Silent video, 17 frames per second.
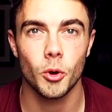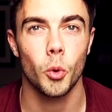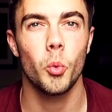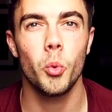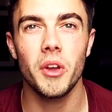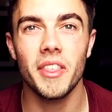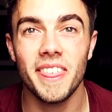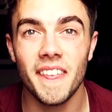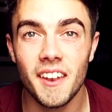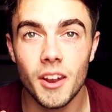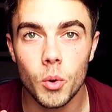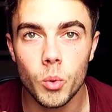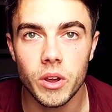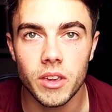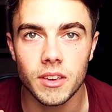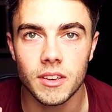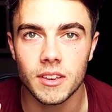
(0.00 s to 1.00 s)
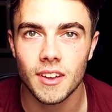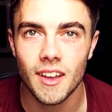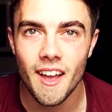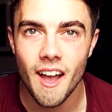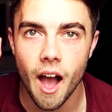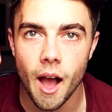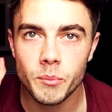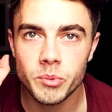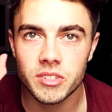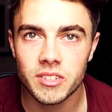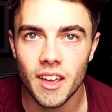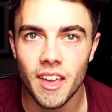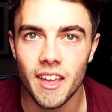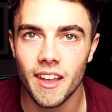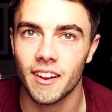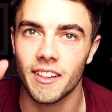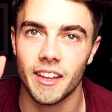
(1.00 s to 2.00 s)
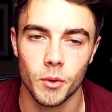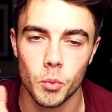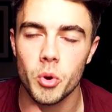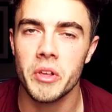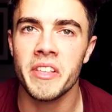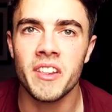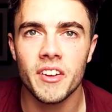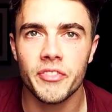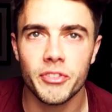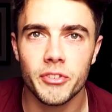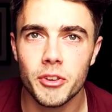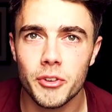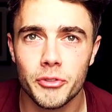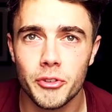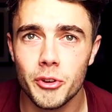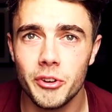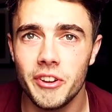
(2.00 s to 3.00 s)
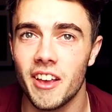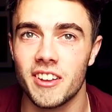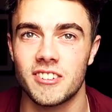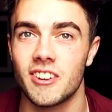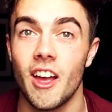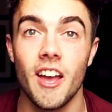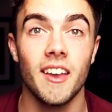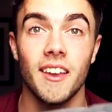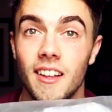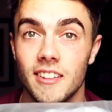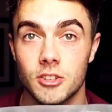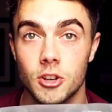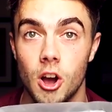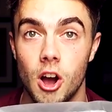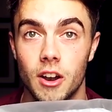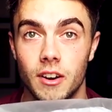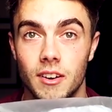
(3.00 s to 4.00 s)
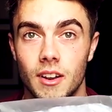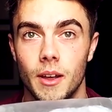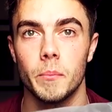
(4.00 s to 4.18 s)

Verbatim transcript: Within a week! I'm saying, like, within a few, few days, it's gone.